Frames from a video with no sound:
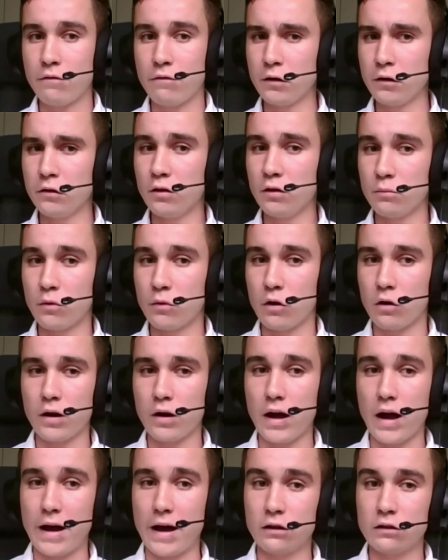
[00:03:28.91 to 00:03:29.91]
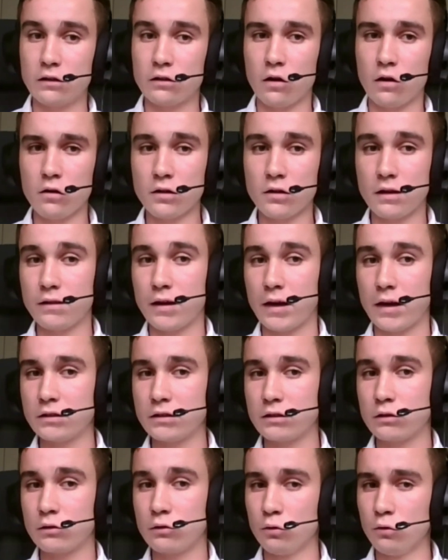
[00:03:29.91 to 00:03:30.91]
Furthermore, I
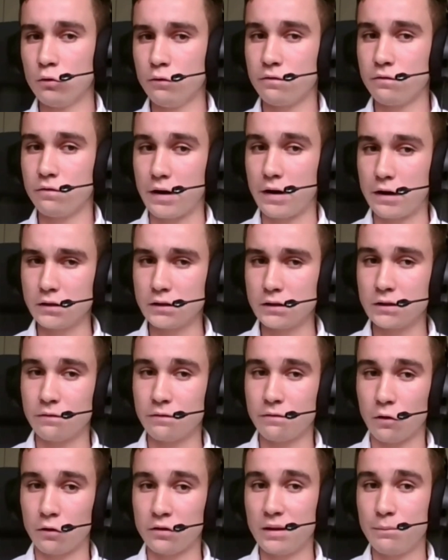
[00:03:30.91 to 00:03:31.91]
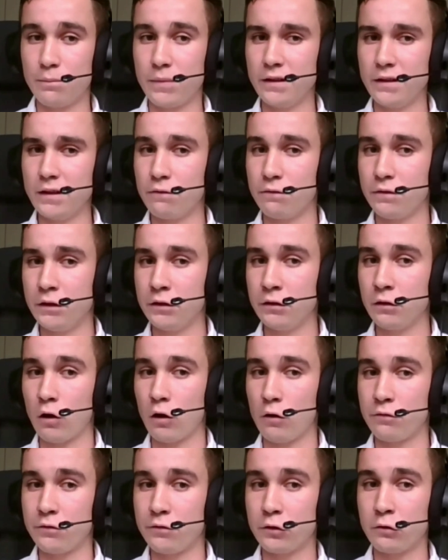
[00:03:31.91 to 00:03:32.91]
co-organized two fairs for the benefit
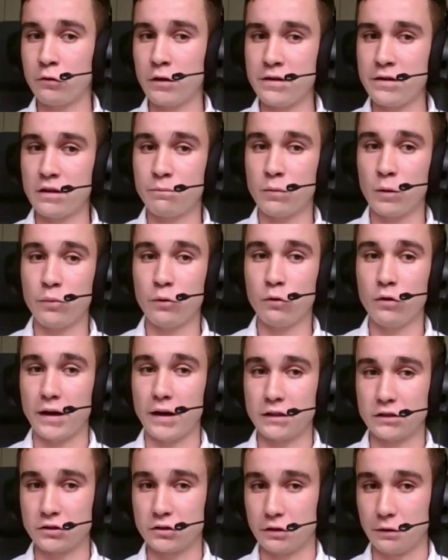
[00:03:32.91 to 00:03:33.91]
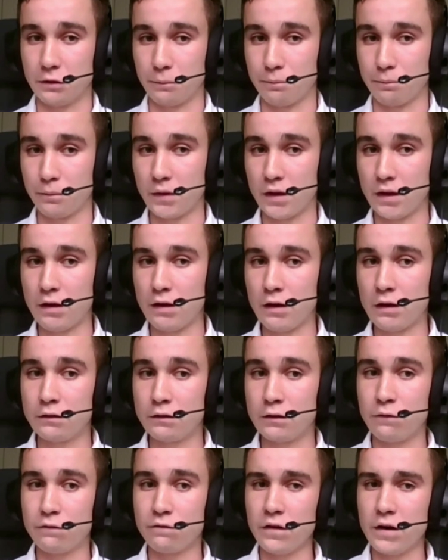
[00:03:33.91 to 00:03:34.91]
of Ukrainian population.
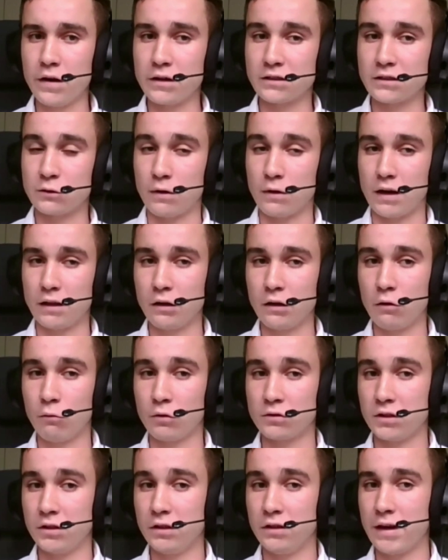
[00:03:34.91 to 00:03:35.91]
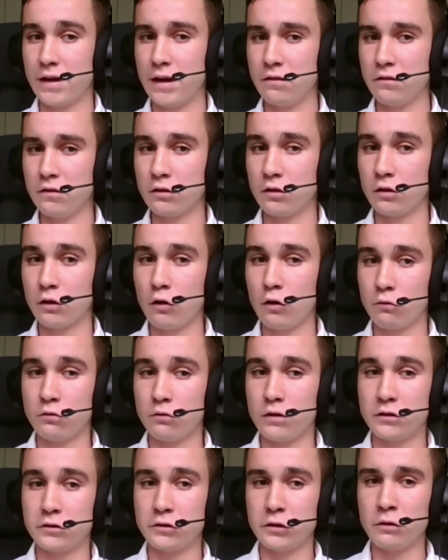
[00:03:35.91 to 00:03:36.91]
The first one was dedicated to
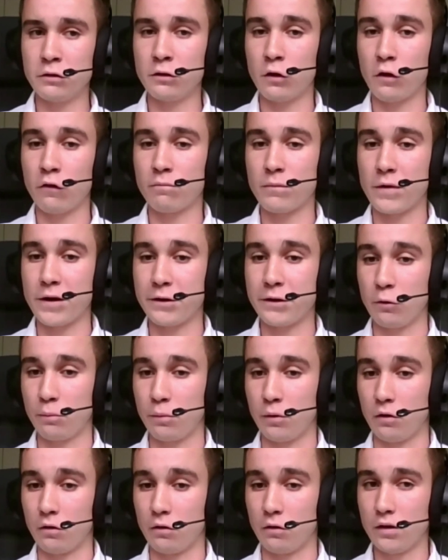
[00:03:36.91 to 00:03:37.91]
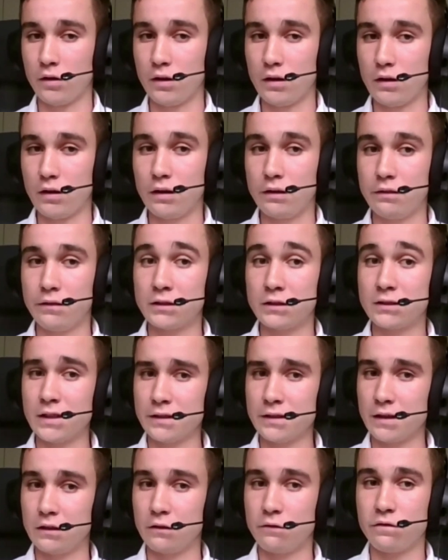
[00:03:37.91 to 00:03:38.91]
the children of Mariupol. The
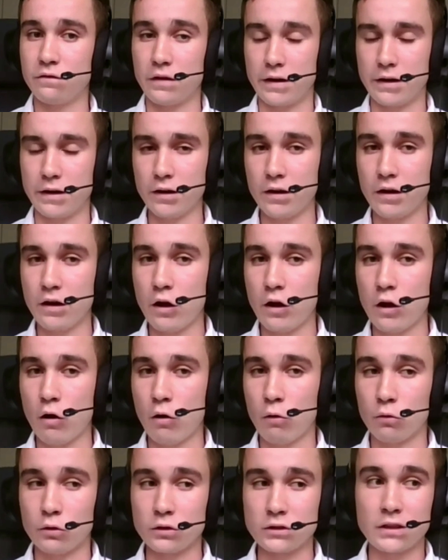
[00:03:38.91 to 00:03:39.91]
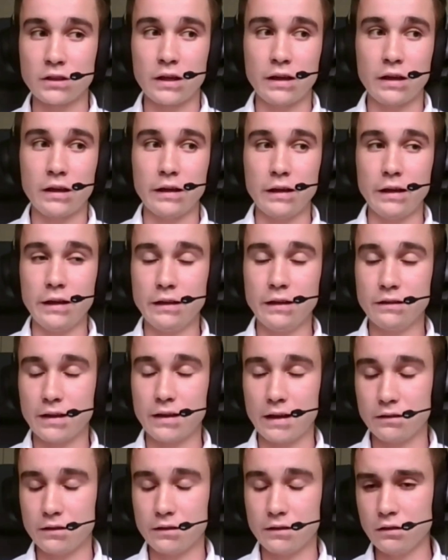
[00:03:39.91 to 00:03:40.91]
second fair was
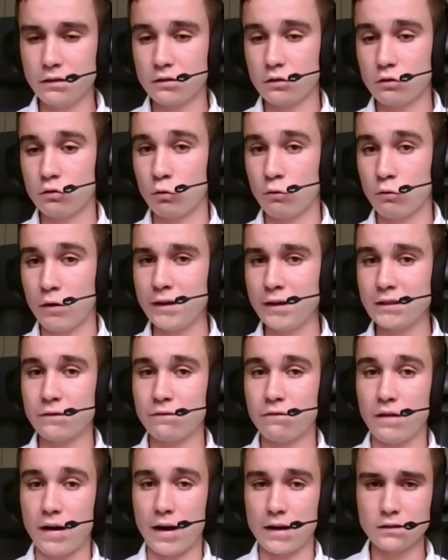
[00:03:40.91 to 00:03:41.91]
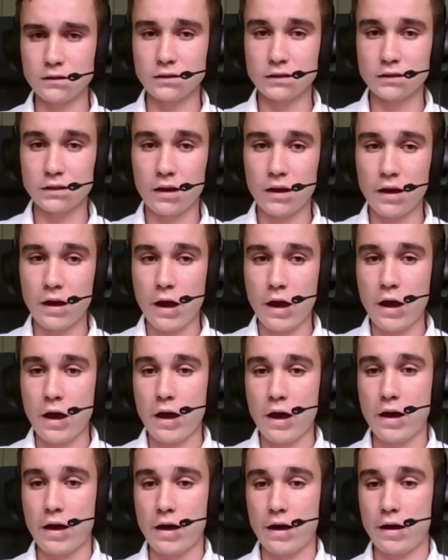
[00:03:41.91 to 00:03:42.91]
intended to raise funds
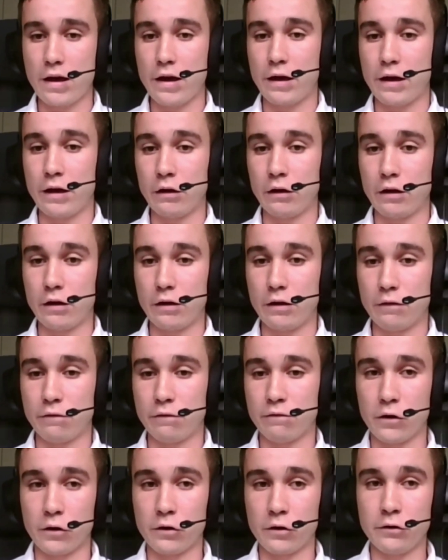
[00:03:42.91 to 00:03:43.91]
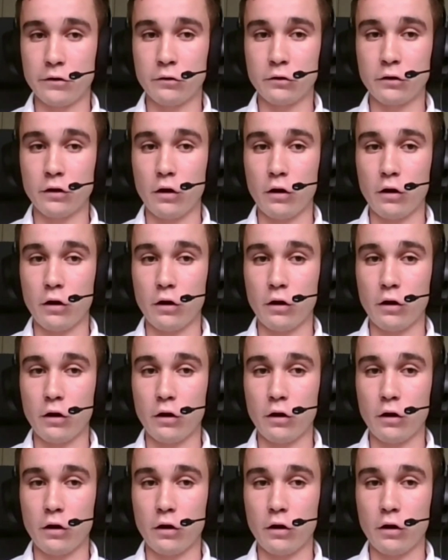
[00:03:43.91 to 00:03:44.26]
for